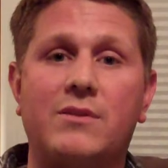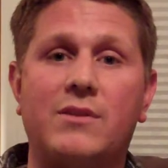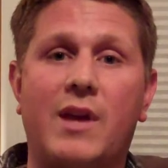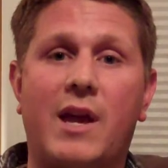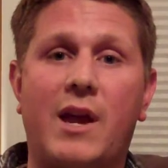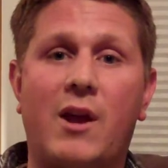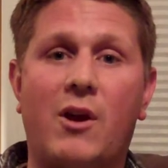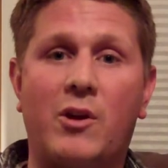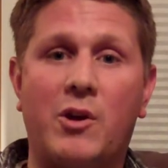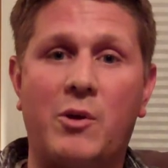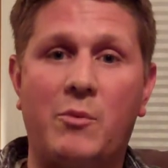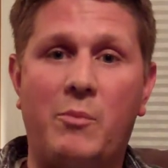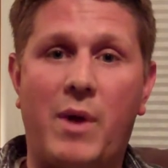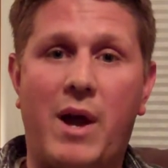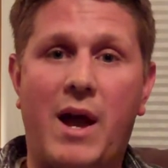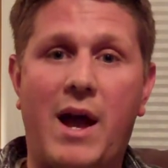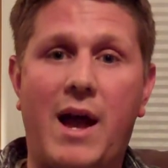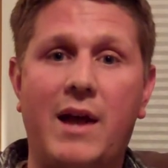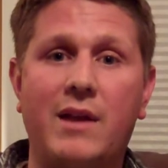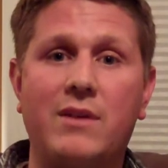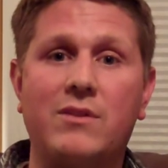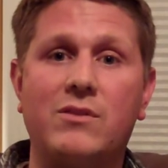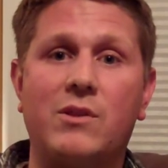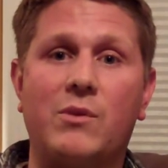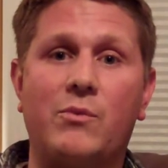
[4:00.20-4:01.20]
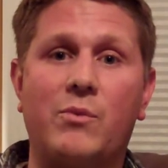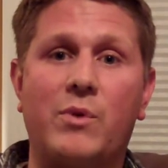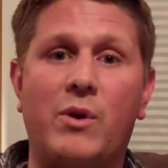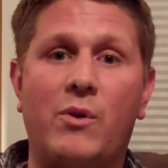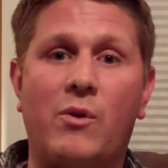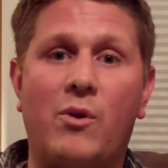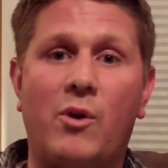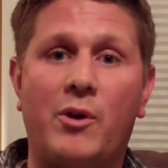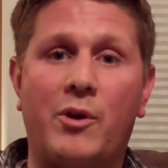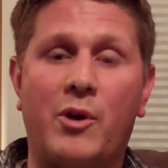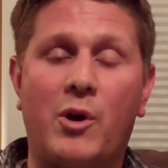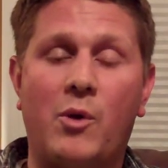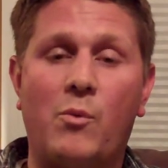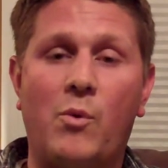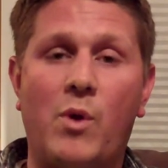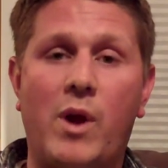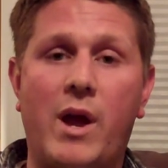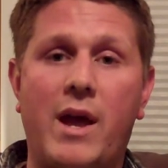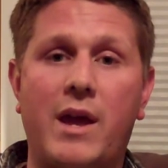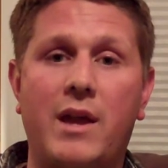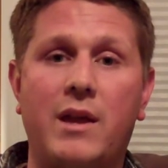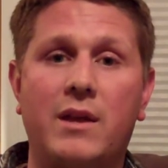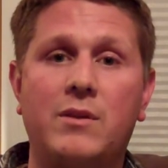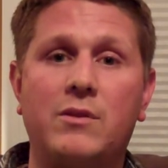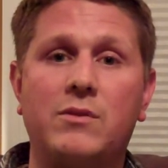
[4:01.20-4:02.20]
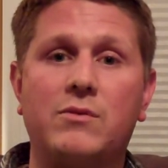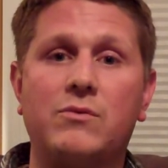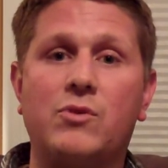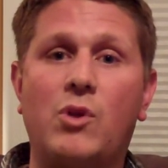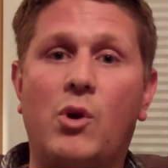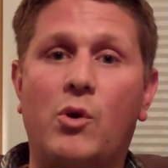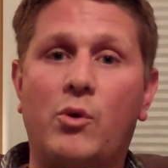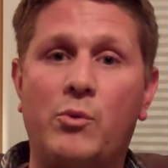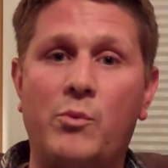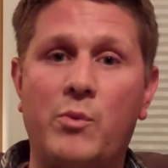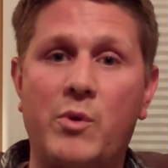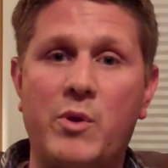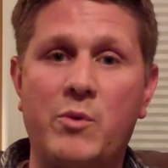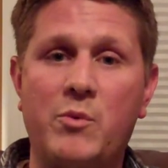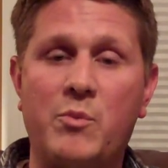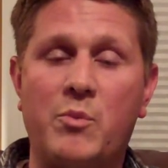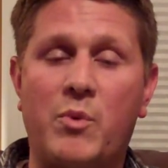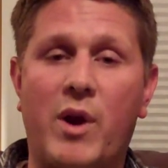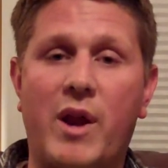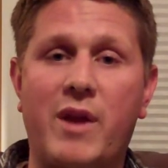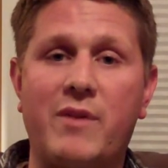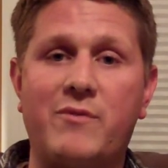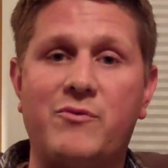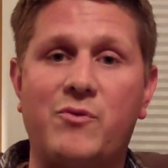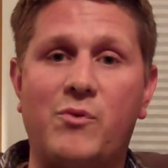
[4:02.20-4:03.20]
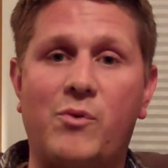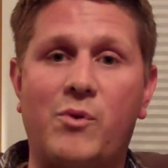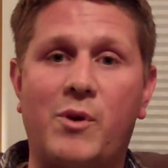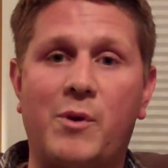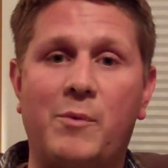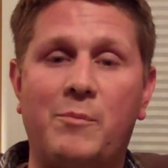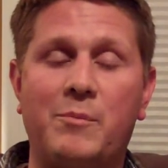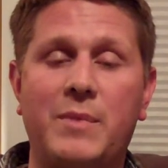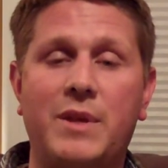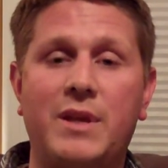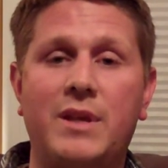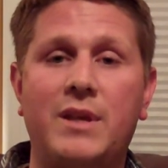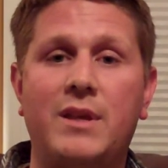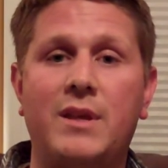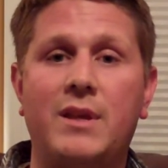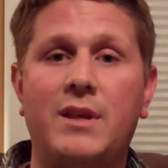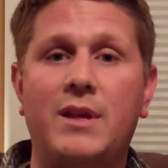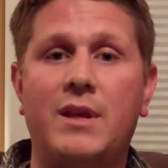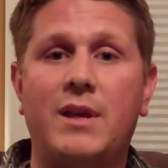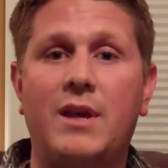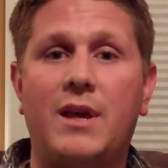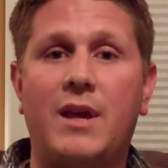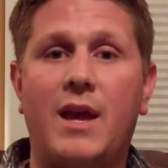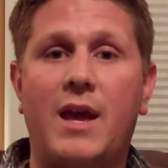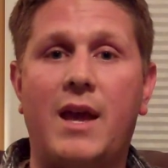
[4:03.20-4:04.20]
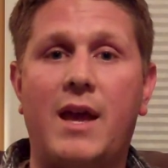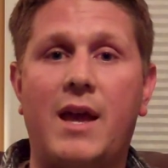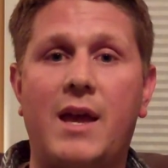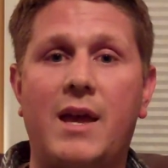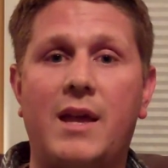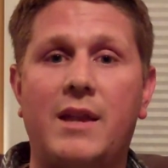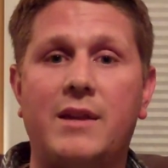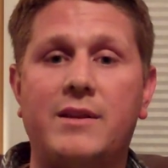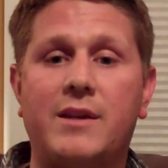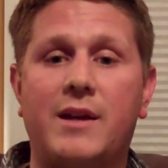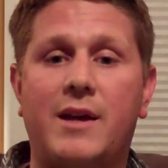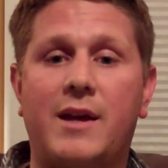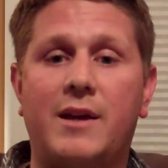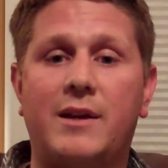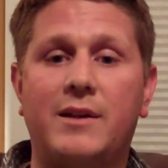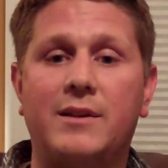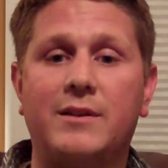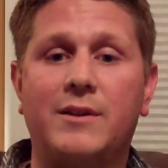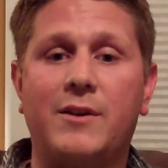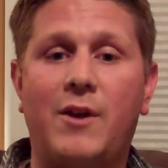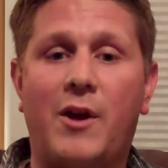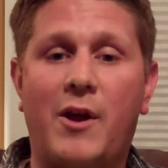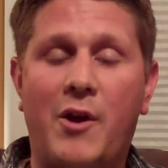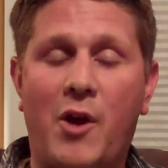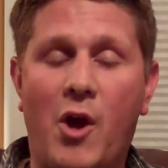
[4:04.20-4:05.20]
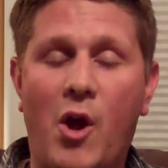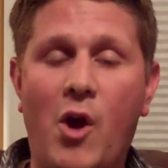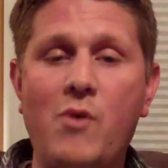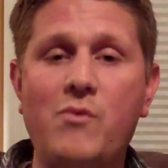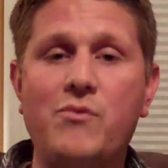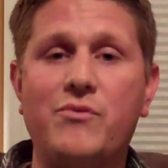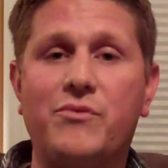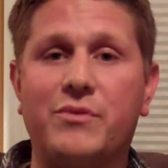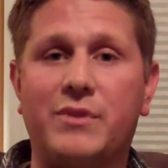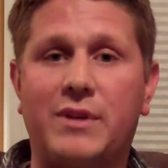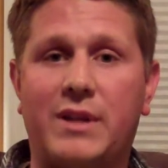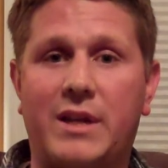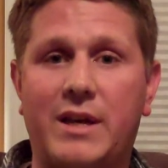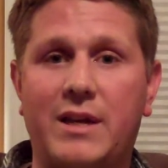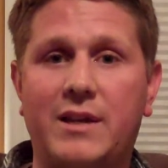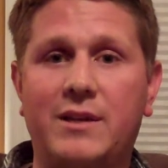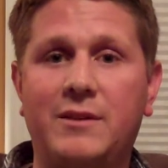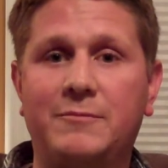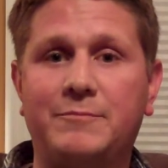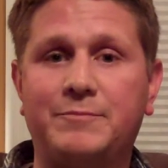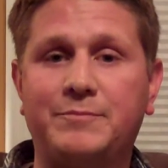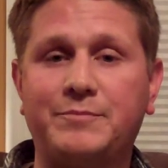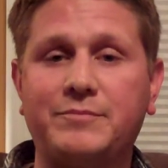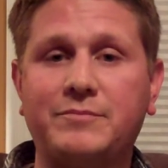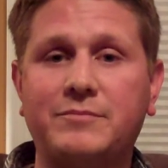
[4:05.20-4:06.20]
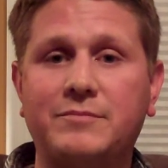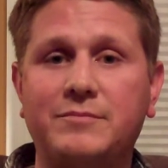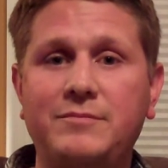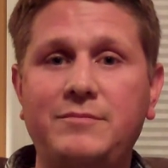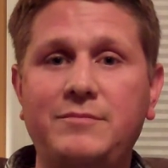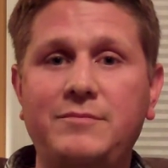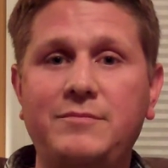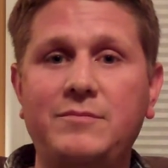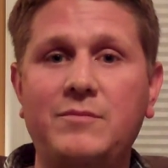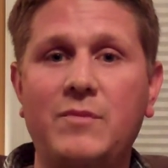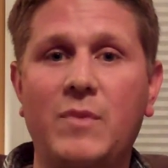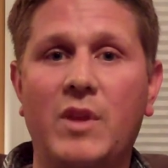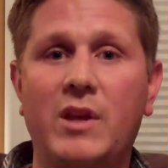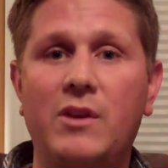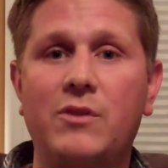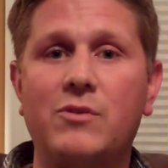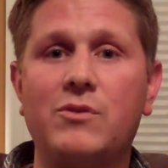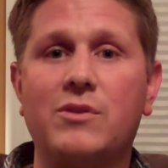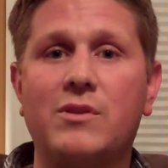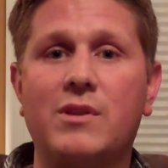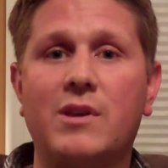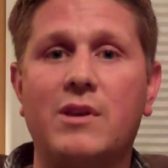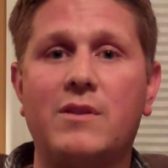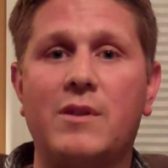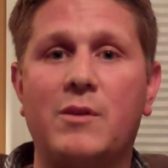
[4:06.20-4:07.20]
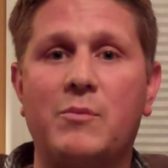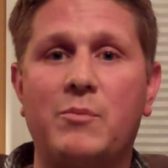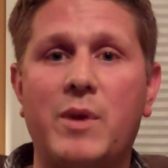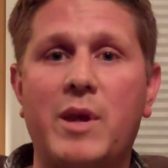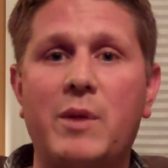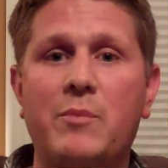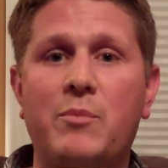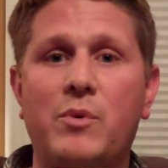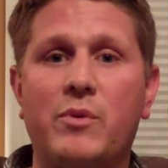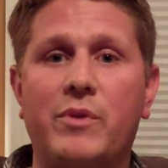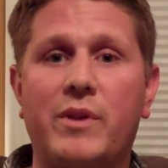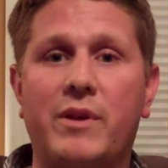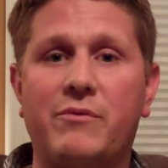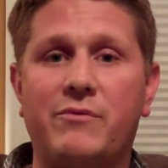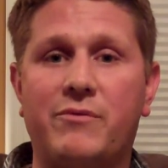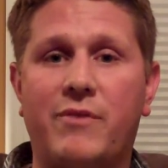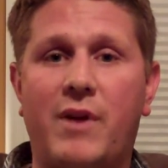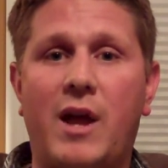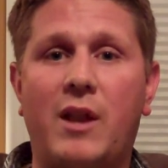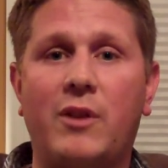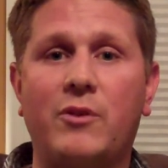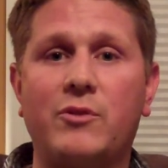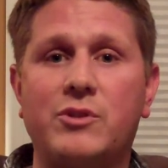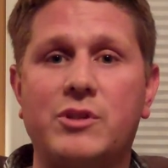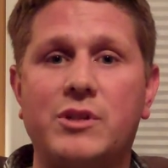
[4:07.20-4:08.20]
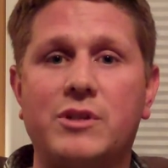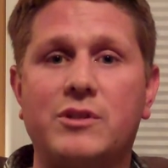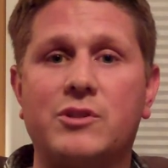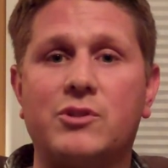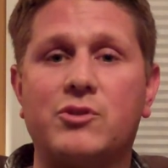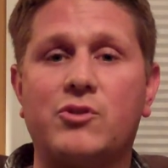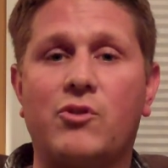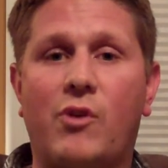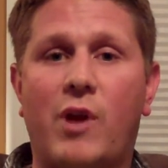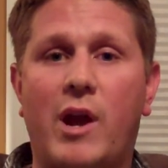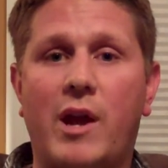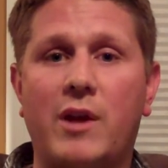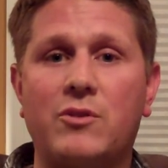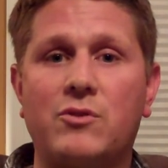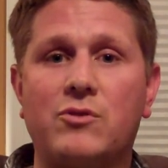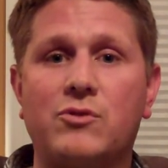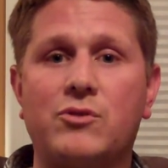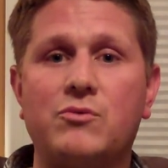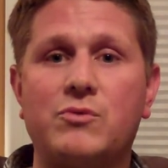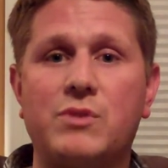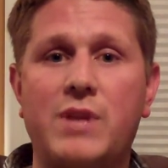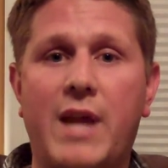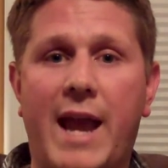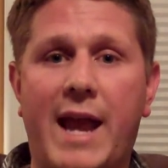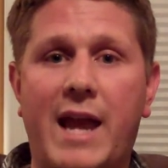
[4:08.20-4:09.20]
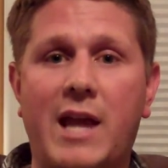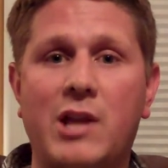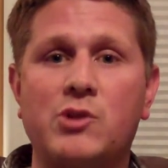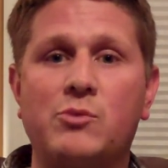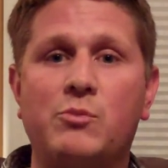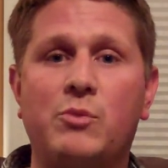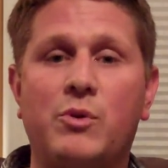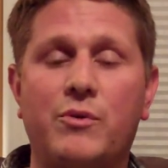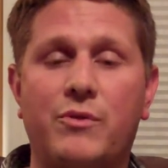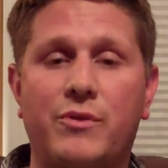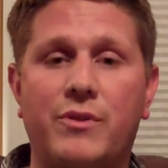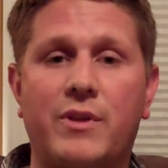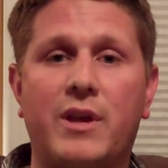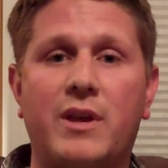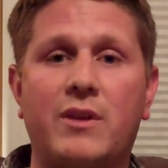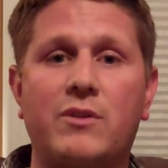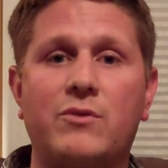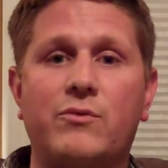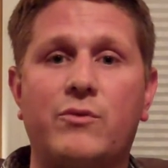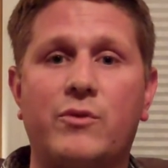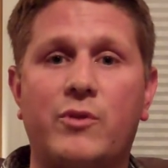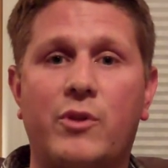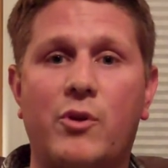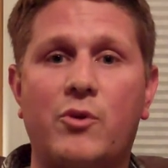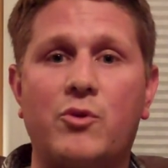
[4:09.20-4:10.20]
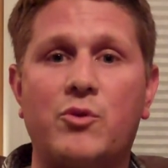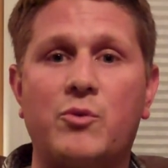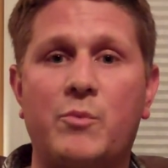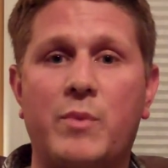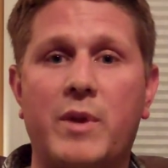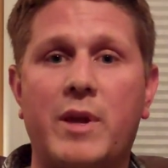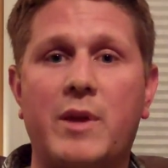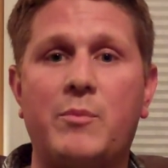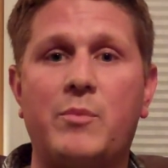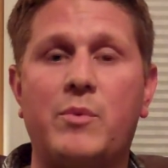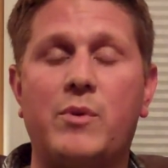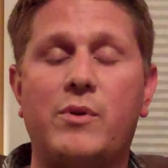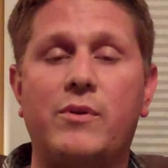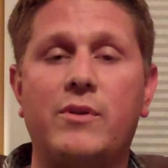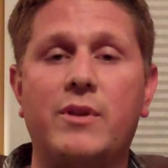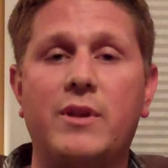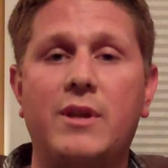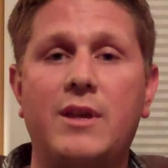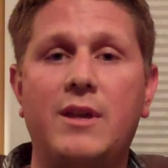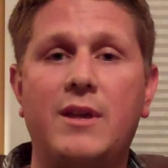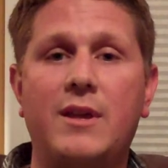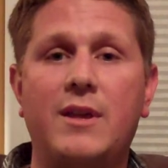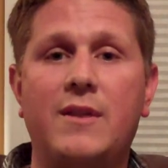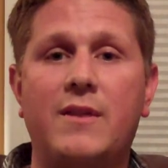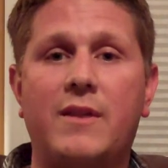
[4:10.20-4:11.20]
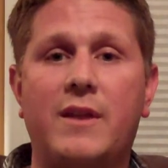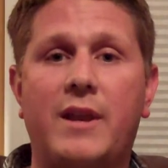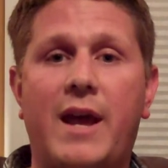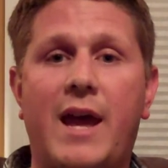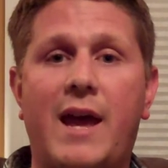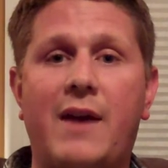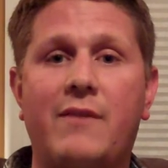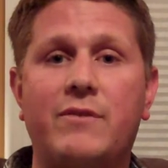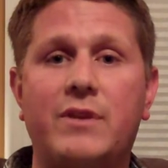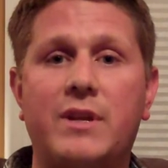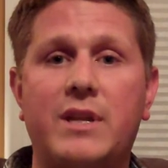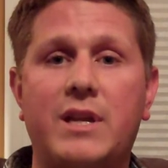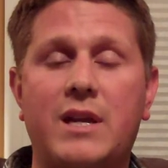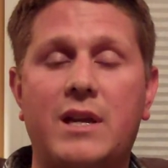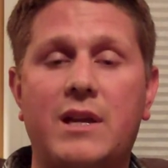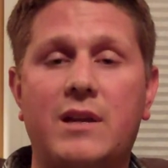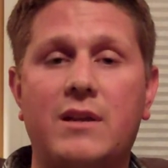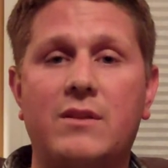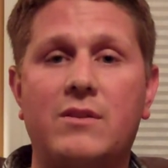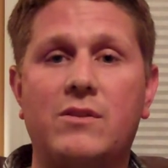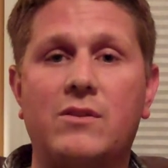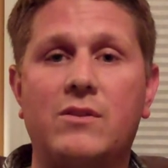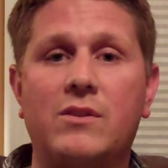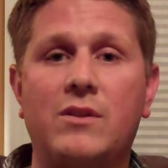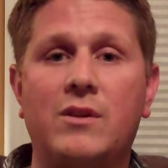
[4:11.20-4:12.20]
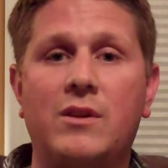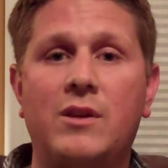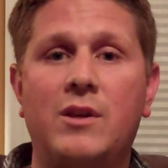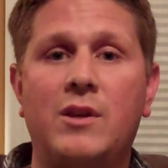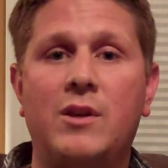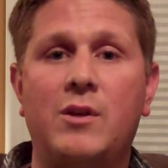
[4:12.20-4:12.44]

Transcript: to say our goodbyes, that we were on our way, told him we would pray for him, and hopefully he'll see that people that follow Jesus Christ do tangible things for those people that have needs.